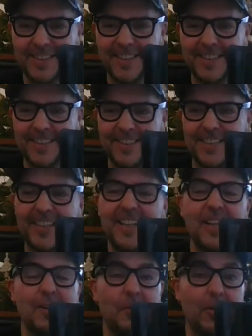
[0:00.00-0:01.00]
well,
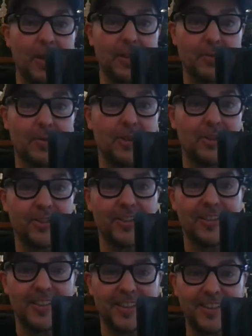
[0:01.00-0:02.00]
that's what you
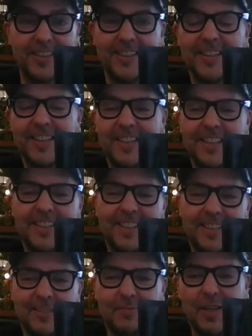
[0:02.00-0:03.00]
should do
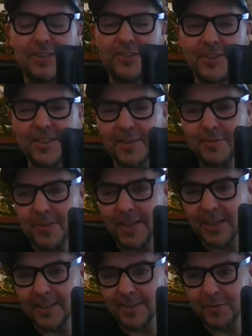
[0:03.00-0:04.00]
make sure you don't
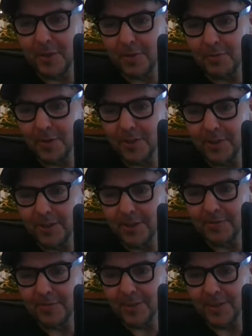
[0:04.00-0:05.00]
forget your 12 word
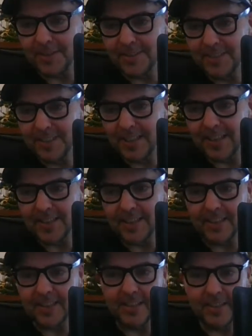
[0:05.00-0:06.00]
C phrase. And
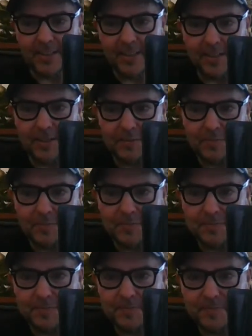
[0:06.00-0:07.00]
then,
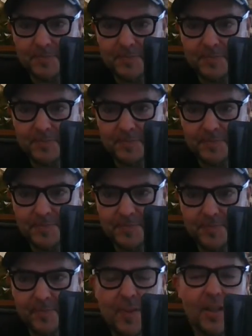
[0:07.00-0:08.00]

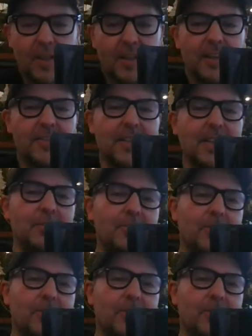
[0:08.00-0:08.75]
uh, has anyone